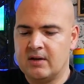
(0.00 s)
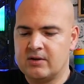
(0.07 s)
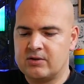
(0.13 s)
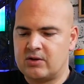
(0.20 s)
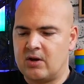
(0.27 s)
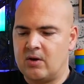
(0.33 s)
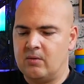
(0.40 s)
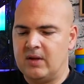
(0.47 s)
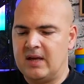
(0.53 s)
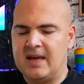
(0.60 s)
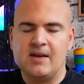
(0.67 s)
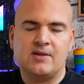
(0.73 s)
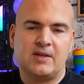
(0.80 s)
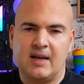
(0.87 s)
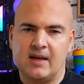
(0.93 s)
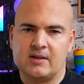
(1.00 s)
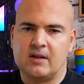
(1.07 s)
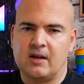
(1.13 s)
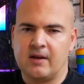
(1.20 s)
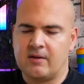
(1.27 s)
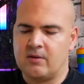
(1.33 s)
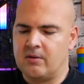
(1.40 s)
So the heat sinks,
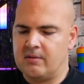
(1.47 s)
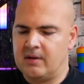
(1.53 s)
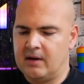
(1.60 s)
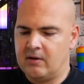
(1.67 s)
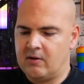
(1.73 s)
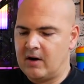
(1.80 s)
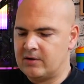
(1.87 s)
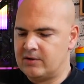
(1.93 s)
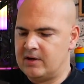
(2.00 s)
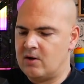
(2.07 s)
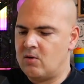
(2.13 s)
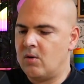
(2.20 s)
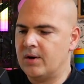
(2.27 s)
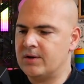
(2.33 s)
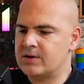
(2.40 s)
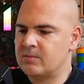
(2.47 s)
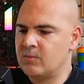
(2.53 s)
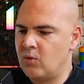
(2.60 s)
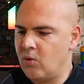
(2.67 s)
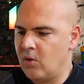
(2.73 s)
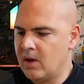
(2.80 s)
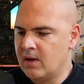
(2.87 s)
like that kind of thing, are actually quite
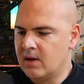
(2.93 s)
small.